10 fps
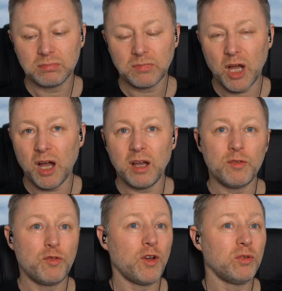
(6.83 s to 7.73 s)
I
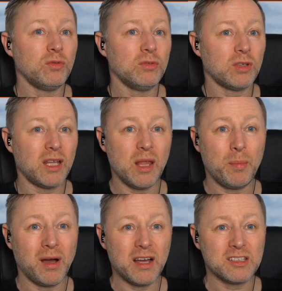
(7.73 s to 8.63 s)
have found in the
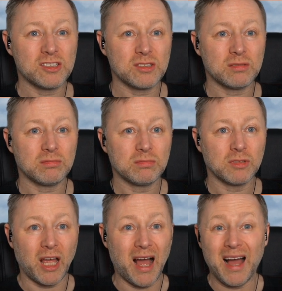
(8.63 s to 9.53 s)
past,
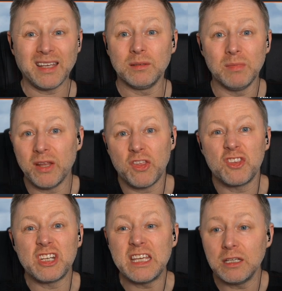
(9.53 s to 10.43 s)
like Iron Man
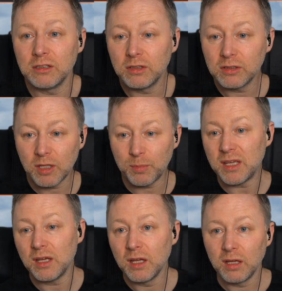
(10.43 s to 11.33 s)
3, to
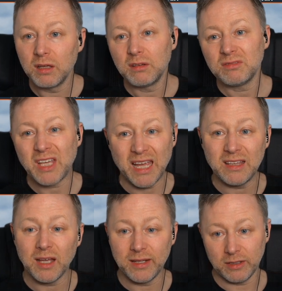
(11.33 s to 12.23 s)
be
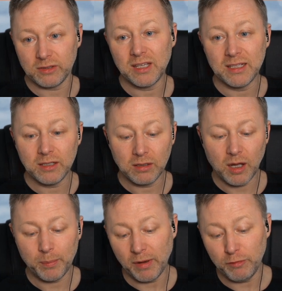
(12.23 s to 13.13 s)
kind of entertaining,
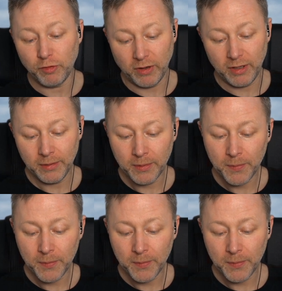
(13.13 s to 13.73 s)
a bit funny.